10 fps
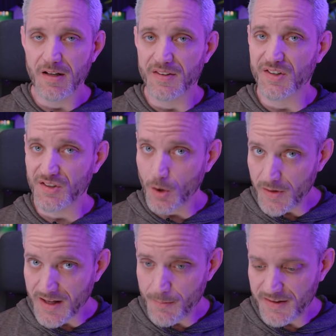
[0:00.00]
It's
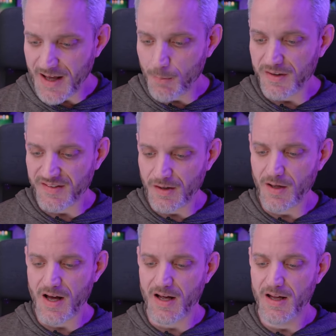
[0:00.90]
slowly coming down, but still
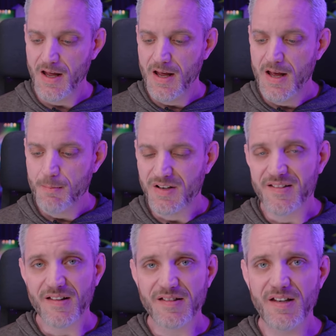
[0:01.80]
high. But a
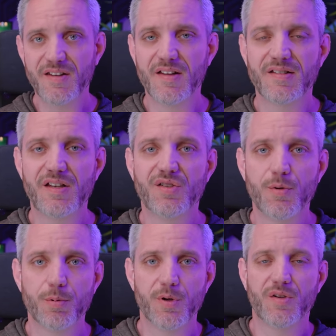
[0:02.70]
1660
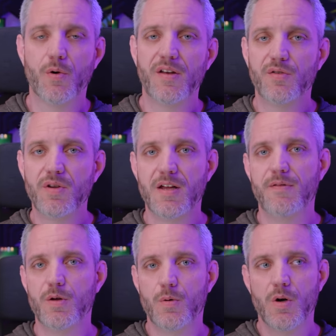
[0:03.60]
Super is going to give
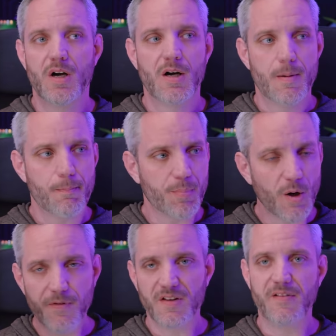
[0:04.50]
you
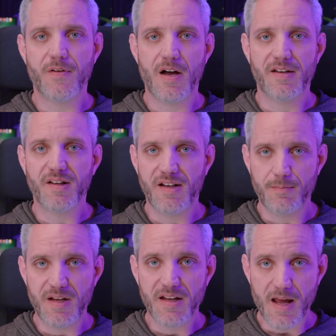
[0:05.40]
perfectly fine
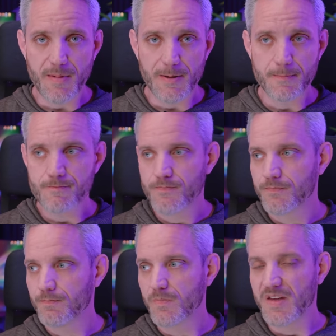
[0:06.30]
1080p gaming,
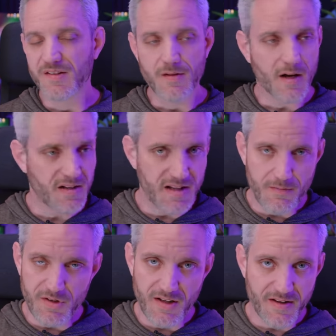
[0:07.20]
it's not gonna
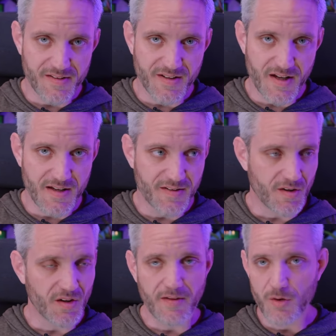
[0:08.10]
give you DLSS, it's
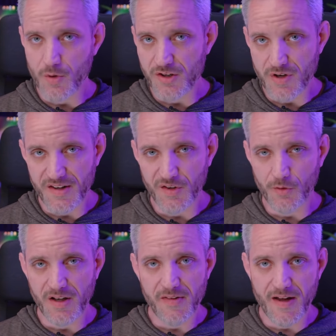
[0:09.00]
not gonna give you ray tracing
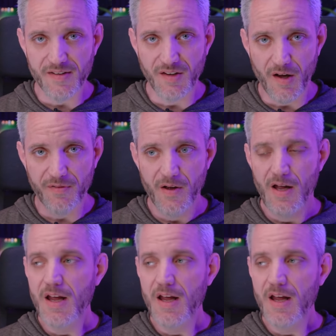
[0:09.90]
or any of that stuff.